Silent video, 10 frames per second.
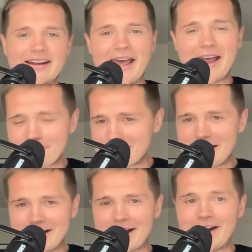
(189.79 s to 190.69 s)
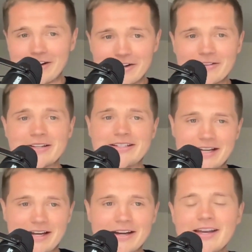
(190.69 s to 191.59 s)
everything under the
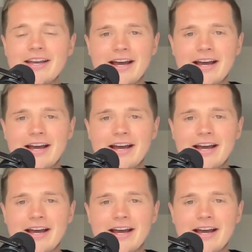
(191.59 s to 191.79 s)
sun.